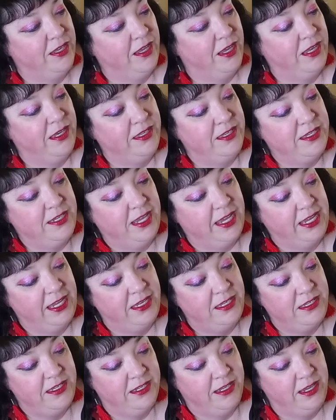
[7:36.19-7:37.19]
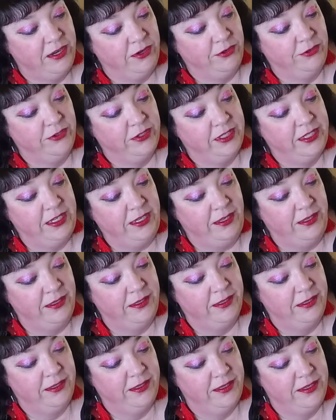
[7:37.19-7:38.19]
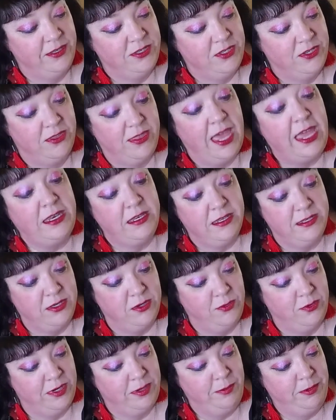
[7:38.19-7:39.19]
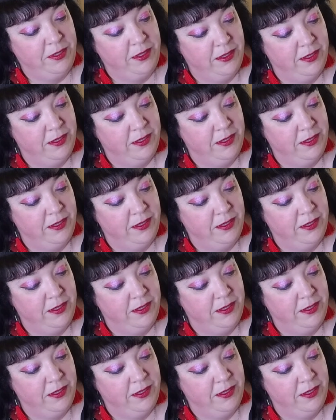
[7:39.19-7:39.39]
Untie it carefully so that doesn't rip.